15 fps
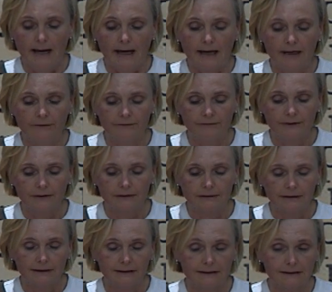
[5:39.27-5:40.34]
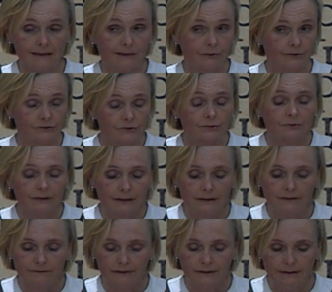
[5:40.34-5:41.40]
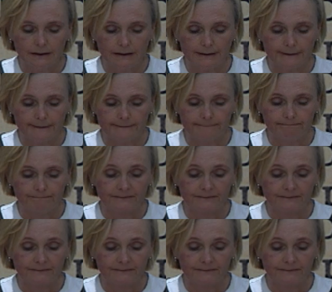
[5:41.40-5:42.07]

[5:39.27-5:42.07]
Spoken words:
I felt as I was truly given a